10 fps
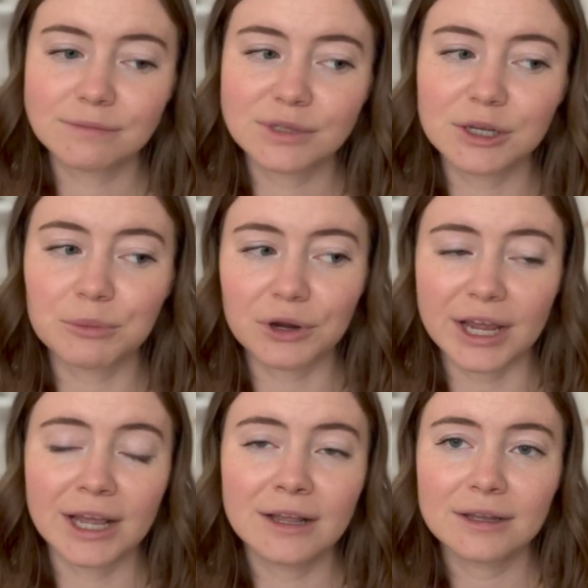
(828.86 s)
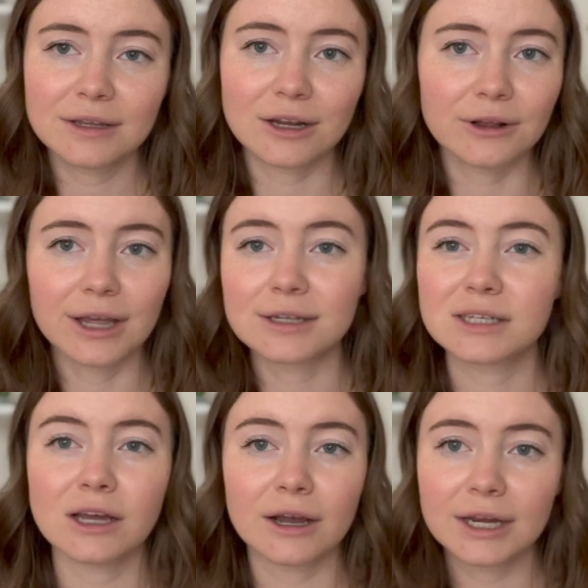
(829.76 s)
to bring that are like
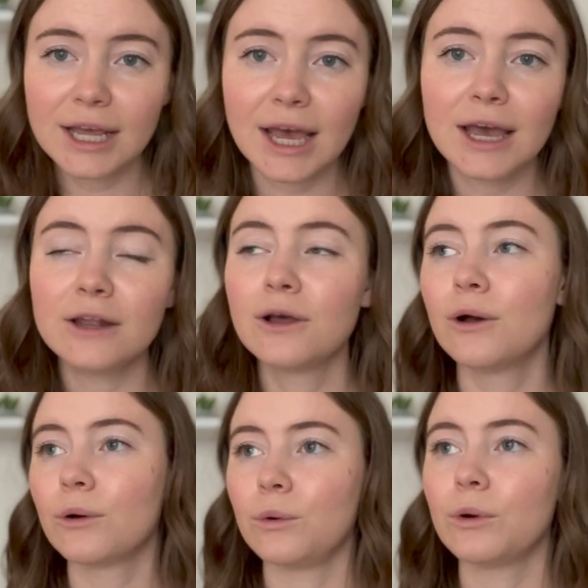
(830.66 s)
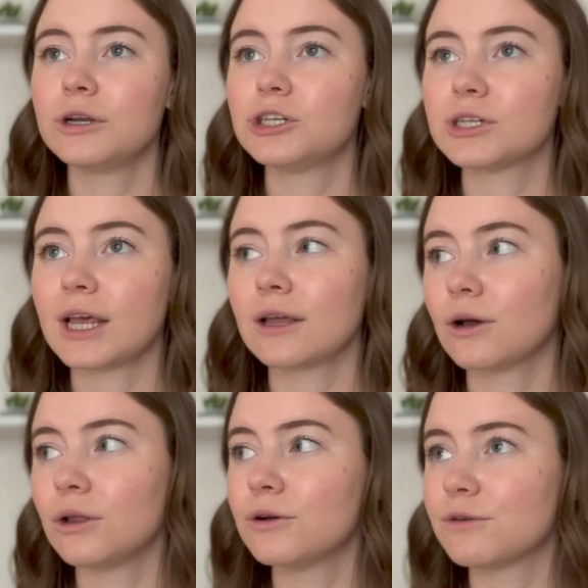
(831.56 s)
stockinette or just like an
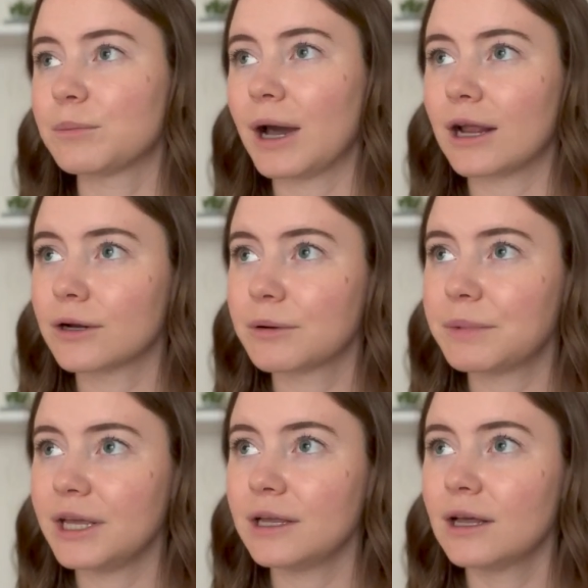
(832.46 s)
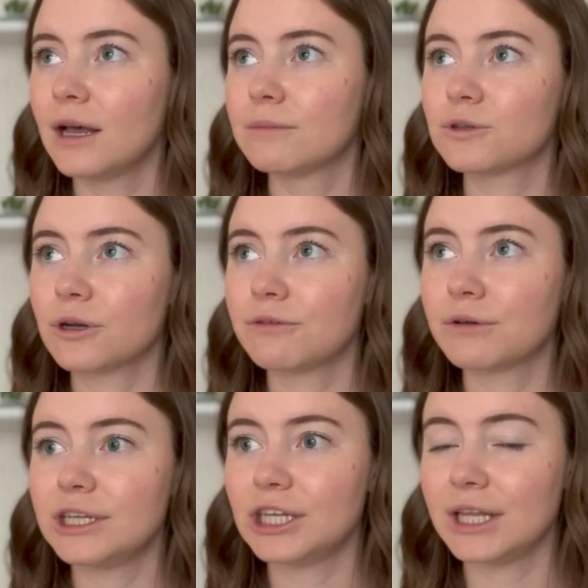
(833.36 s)
all over pattern repeat, sort of
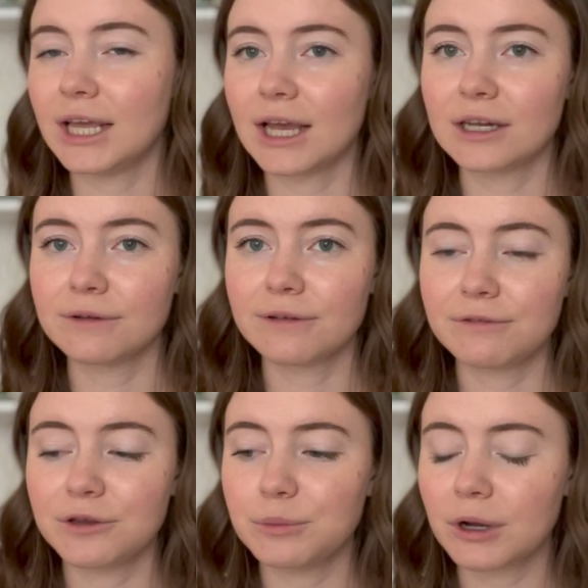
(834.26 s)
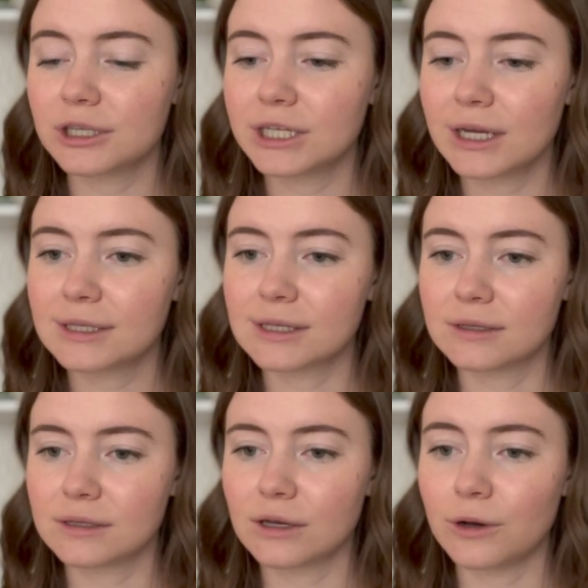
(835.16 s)
reaching the end of a few projects.
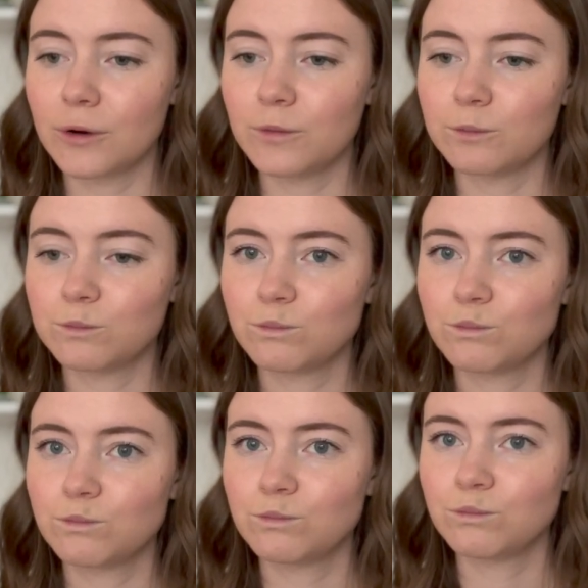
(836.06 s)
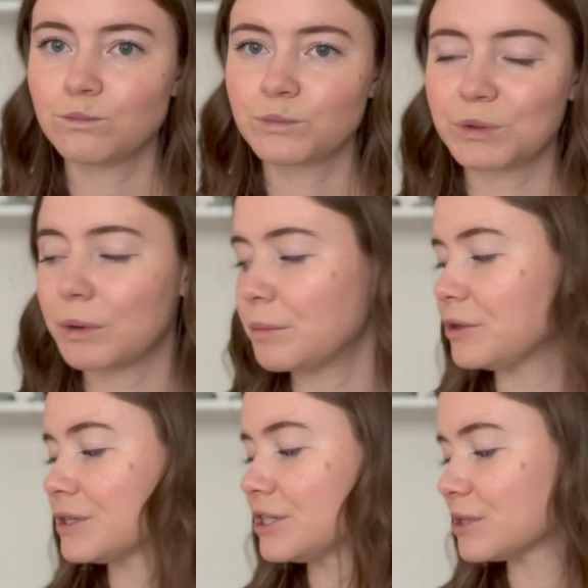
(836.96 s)
And so, well,
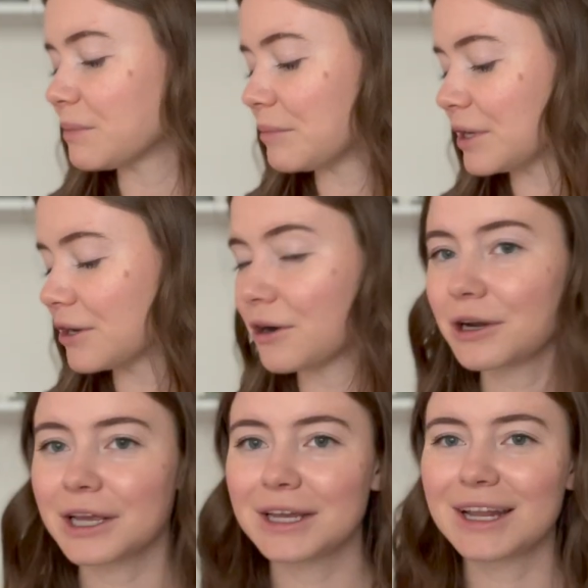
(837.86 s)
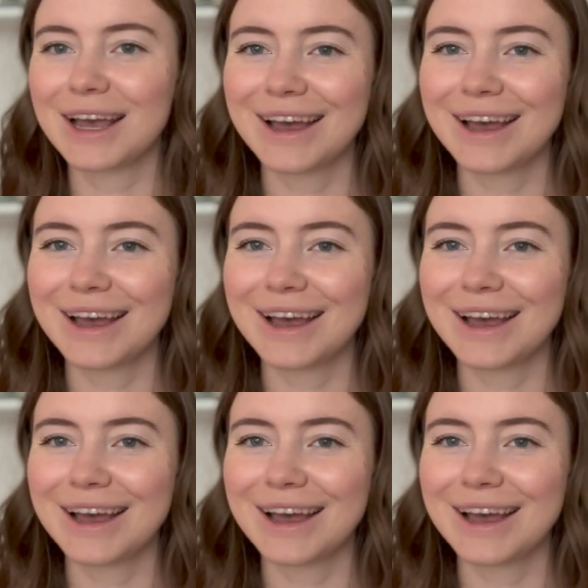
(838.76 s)
mostly just my big cardigan,